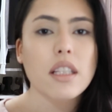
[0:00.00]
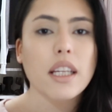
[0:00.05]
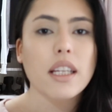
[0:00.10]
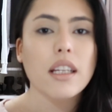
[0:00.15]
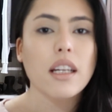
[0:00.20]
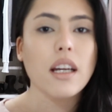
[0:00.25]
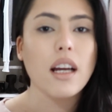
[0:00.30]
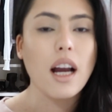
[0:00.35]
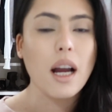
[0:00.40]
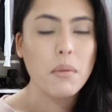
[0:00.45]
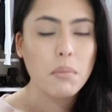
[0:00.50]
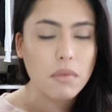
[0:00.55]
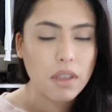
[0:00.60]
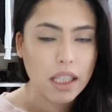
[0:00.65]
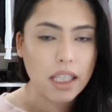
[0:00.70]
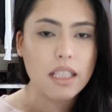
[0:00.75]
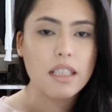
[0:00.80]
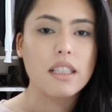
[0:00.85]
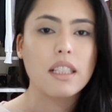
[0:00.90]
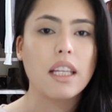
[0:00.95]
Like, I'm
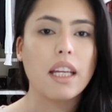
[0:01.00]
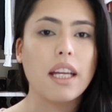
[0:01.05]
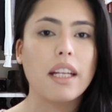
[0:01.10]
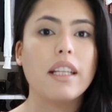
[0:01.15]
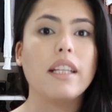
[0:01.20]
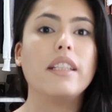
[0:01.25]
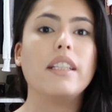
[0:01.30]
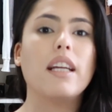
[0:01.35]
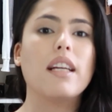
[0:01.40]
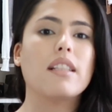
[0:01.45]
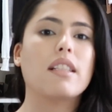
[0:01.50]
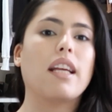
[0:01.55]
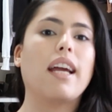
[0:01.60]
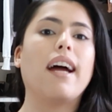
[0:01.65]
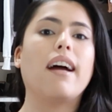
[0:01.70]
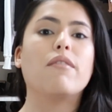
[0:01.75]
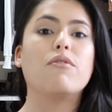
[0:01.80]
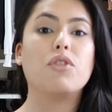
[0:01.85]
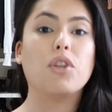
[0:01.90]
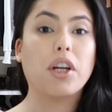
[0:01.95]
light skinned, and yes, I
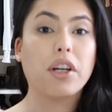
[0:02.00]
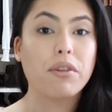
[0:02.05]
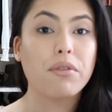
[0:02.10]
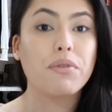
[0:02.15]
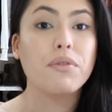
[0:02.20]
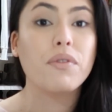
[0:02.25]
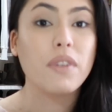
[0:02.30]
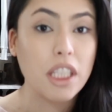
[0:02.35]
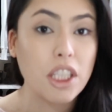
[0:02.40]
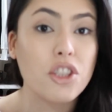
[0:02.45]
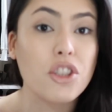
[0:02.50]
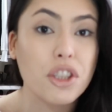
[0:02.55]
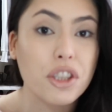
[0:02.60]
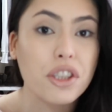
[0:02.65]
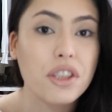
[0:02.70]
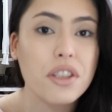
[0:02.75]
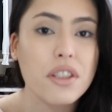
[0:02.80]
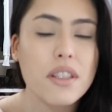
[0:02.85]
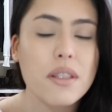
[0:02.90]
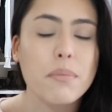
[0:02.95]
have dark
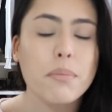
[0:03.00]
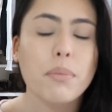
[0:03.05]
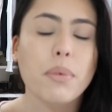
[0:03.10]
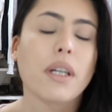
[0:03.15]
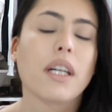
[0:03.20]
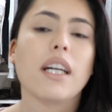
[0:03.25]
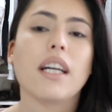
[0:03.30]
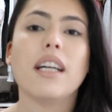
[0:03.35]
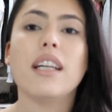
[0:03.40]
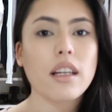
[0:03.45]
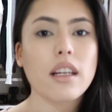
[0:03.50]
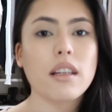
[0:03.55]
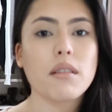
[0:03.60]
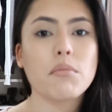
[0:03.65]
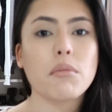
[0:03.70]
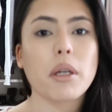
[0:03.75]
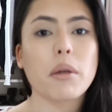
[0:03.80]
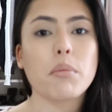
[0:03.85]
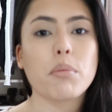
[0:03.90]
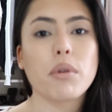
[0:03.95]
features, but
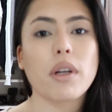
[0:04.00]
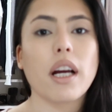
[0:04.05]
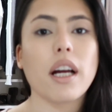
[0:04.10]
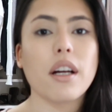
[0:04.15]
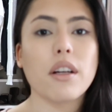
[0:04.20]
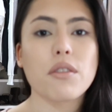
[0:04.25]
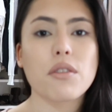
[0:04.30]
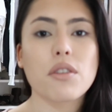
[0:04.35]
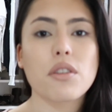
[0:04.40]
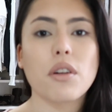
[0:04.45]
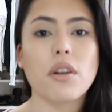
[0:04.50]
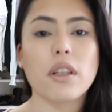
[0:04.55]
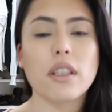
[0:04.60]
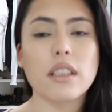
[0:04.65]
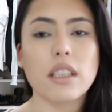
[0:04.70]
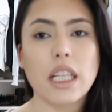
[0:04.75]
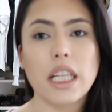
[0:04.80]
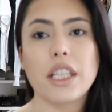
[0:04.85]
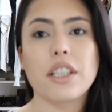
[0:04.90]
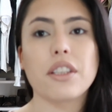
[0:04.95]
my brows are
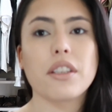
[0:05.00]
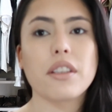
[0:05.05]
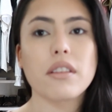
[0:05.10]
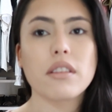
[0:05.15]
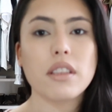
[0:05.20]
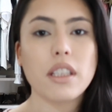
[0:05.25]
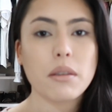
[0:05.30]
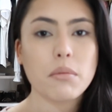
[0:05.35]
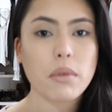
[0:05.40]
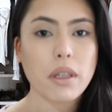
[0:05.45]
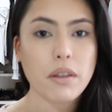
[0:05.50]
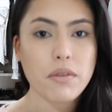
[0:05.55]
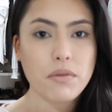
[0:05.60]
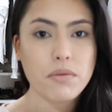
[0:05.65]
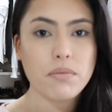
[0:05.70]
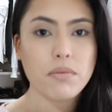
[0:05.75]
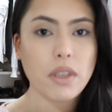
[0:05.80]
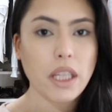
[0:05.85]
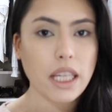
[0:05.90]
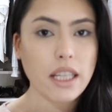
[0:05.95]
lighter than my
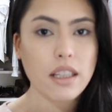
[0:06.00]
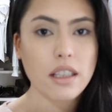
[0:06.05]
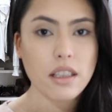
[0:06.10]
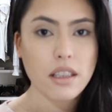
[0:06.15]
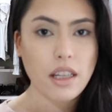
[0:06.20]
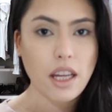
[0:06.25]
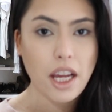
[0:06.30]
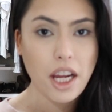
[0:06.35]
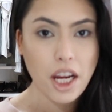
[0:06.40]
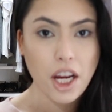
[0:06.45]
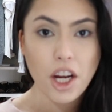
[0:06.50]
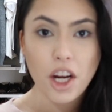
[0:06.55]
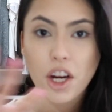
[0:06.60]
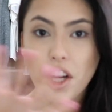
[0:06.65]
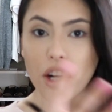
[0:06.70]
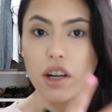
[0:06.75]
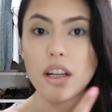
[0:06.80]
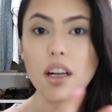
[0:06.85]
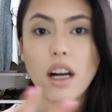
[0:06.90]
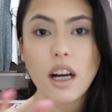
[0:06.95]

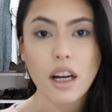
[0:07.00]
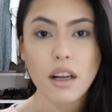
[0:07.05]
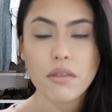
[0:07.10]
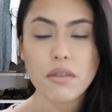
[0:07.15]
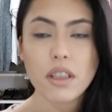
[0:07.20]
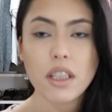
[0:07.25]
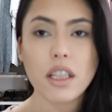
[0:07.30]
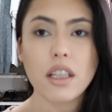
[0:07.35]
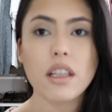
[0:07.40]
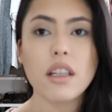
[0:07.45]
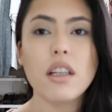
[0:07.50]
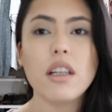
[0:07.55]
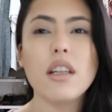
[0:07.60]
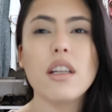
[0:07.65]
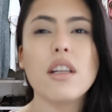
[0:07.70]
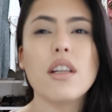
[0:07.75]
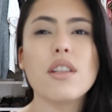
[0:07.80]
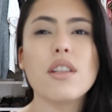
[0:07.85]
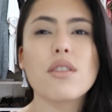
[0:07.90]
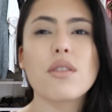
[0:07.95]
hair, obvi.
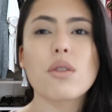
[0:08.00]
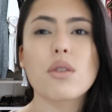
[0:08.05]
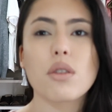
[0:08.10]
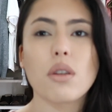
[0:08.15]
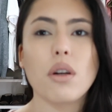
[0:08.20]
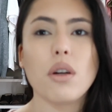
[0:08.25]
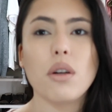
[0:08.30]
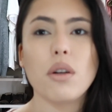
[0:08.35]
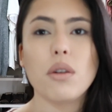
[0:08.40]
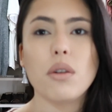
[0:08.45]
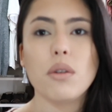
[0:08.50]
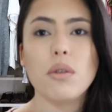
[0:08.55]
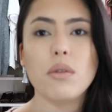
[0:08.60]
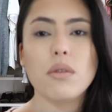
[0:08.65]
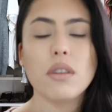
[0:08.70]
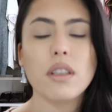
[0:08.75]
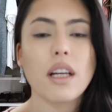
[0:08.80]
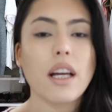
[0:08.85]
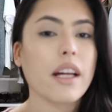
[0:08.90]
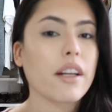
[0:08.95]
So
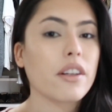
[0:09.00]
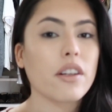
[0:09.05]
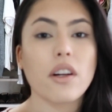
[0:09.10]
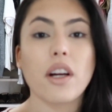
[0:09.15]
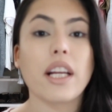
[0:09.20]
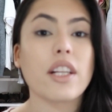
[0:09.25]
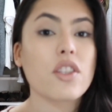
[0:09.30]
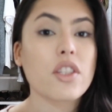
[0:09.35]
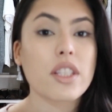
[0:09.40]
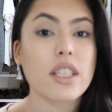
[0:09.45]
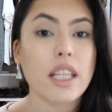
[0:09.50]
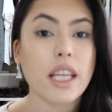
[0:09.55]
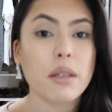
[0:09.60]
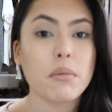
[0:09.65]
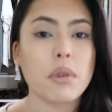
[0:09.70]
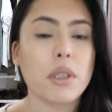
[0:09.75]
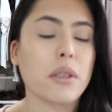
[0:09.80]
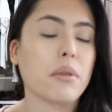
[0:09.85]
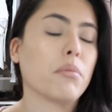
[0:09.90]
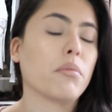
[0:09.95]
I don't know, I just like
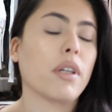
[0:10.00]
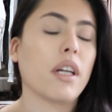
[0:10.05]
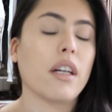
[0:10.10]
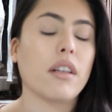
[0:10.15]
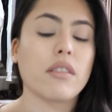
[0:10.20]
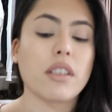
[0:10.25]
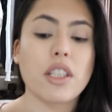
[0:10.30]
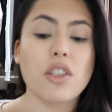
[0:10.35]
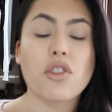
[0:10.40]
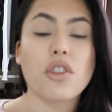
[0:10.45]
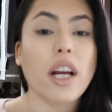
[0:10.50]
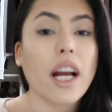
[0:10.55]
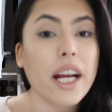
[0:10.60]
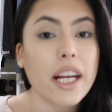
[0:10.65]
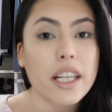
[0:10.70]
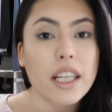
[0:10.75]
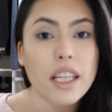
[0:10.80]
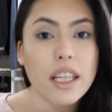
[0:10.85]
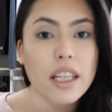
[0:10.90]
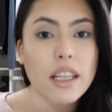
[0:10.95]
medium brown. I
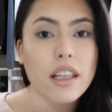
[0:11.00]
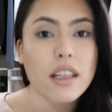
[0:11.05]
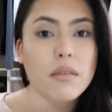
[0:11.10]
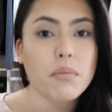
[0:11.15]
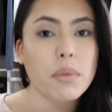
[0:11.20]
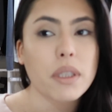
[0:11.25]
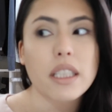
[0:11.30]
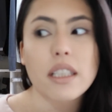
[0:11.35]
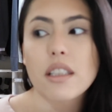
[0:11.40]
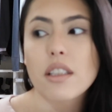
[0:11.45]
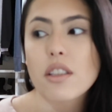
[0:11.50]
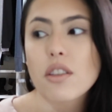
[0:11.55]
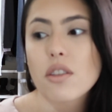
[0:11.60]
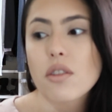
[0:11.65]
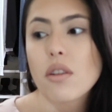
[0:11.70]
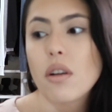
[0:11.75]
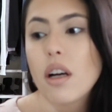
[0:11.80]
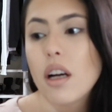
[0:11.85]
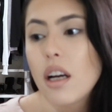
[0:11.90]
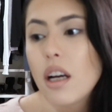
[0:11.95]
tried it
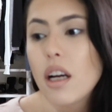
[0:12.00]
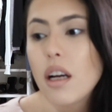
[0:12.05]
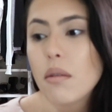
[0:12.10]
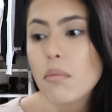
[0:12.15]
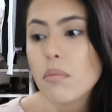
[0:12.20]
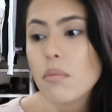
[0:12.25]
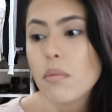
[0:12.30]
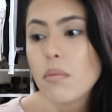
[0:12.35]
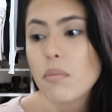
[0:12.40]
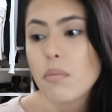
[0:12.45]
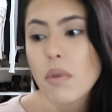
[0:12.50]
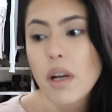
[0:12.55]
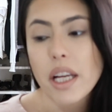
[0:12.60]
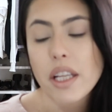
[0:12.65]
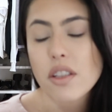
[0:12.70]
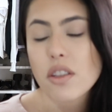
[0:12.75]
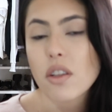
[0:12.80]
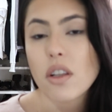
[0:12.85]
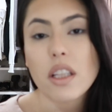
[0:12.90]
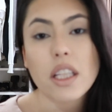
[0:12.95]
because
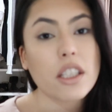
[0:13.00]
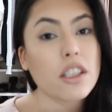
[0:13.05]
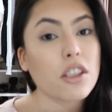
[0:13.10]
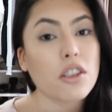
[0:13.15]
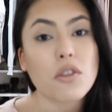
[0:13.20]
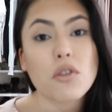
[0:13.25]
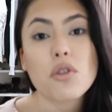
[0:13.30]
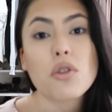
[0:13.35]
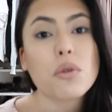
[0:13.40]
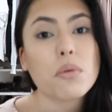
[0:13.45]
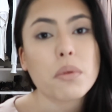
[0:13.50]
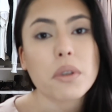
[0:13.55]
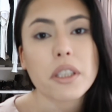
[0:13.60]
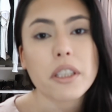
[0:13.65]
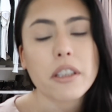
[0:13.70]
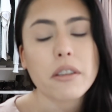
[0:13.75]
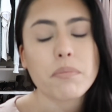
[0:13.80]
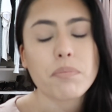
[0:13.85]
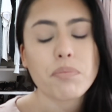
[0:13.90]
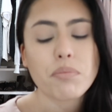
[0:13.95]
I saw like a
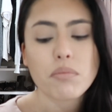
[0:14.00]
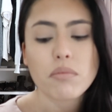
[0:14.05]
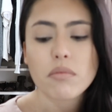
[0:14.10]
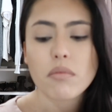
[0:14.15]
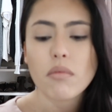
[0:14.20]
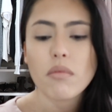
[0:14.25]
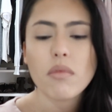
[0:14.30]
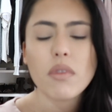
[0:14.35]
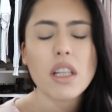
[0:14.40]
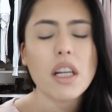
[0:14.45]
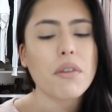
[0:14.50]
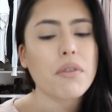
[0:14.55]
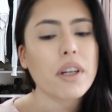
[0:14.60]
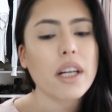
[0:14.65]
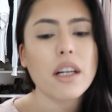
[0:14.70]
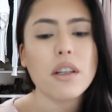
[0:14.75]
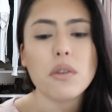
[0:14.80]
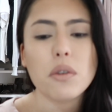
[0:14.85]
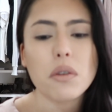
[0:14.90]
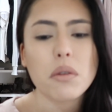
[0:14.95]
YouTuber, I
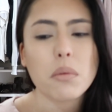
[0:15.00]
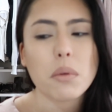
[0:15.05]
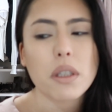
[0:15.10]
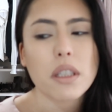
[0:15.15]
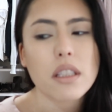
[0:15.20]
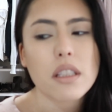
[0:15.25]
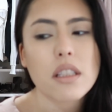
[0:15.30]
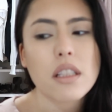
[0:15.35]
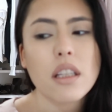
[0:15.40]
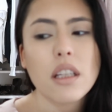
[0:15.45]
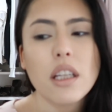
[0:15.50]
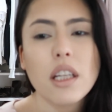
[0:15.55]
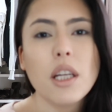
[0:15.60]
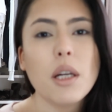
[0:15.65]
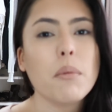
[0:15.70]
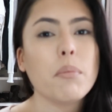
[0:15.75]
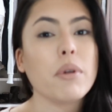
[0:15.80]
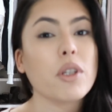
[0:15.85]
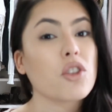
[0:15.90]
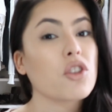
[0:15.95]
forgot who it was,
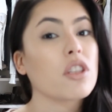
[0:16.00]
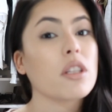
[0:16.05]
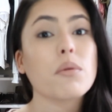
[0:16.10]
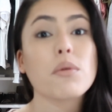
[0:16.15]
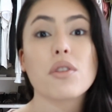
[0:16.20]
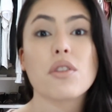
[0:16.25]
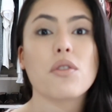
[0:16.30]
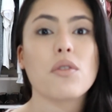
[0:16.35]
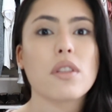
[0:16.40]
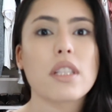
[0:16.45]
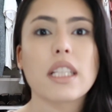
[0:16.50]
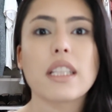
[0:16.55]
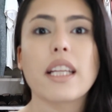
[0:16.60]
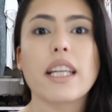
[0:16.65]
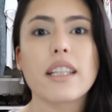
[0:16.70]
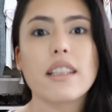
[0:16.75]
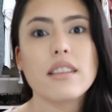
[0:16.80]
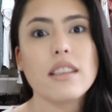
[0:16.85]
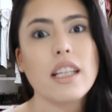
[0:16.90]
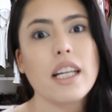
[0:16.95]
but she was using
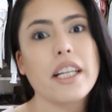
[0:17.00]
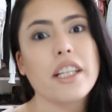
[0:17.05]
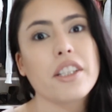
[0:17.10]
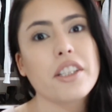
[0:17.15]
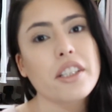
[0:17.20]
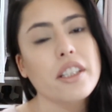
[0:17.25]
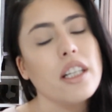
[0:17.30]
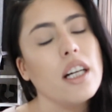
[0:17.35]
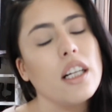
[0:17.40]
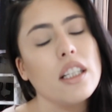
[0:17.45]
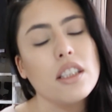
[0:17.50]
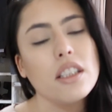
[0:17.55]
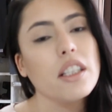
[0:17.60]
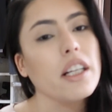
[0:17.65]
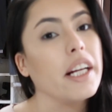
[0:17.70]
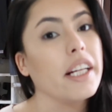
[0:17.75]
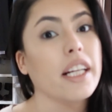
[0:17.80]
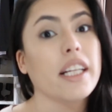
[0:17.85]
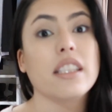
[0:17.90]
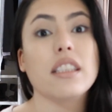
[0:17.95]
like a lighter color,
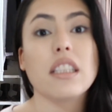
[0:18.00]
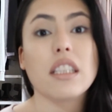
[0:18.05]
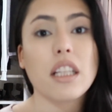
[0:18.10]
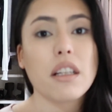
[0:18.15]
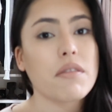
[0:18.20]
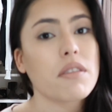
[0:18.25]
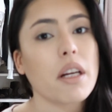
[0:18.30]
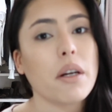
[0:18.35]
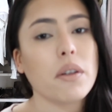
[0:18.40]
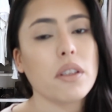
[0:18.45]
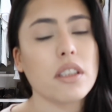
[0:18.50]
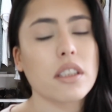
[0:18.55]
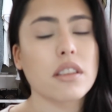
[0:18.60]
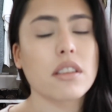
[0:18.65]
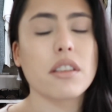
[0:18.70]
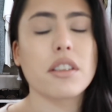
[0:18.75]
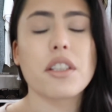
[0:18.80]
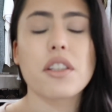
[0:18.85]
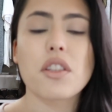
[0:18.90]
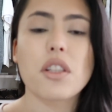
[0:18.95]
and I loved how it looked
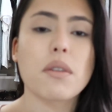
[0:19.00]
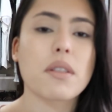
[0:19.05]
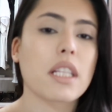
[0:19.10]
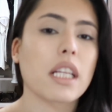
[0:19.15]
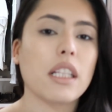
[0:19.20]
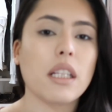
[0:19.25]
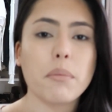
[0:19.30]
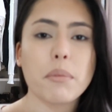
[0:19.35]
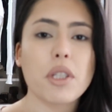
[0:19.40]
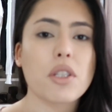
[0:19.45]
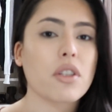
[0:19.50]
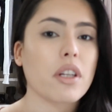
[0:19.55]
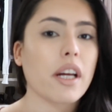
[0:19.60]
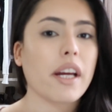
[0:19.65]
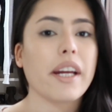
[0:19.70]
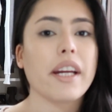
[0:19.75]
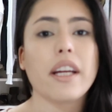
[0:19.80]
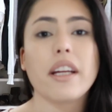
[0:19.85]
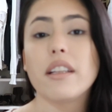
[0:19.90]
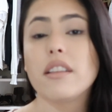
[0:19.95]
on her, so I was like, let me
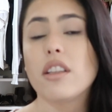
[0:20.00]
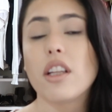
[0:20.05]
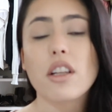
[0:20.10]
try it.